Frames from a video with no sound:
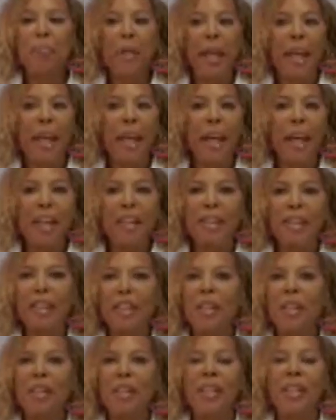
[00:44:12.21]
path
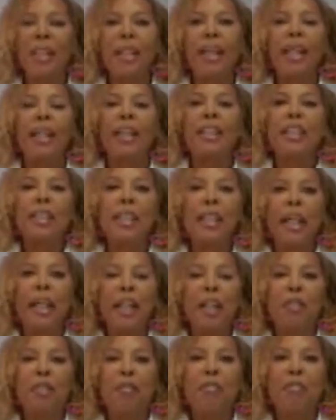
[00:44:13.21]
that it's
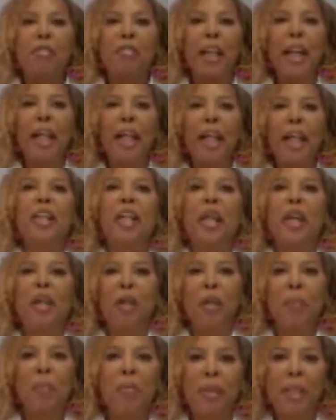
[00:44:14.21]
like flying an
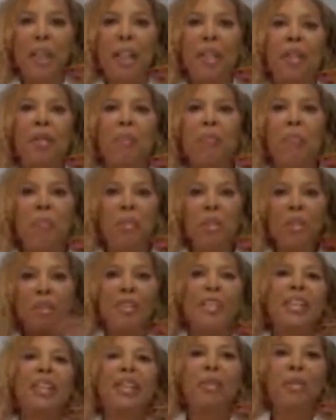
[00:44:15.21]
airplane and
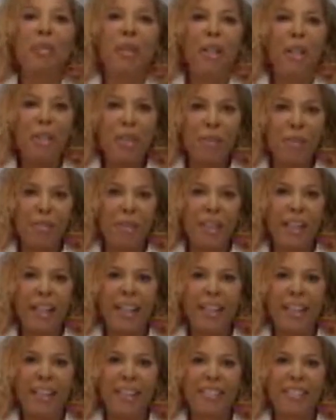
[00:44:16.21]
building it while you're flying.